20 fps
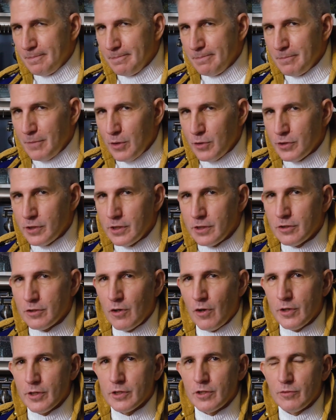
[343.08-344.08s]
Merci
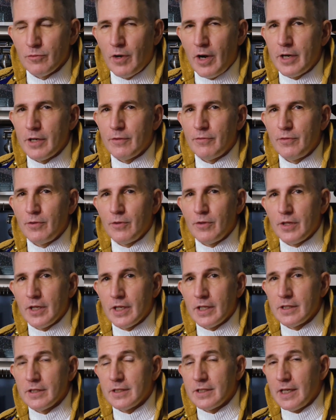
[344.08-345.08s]
started to write a few
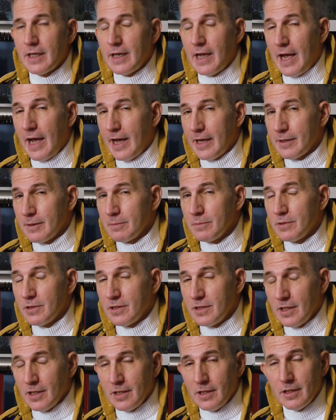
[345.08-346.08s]
things that Adams
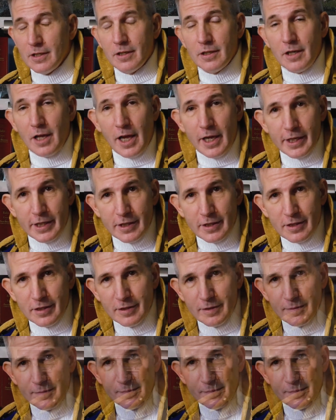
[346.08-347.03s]
didn't like.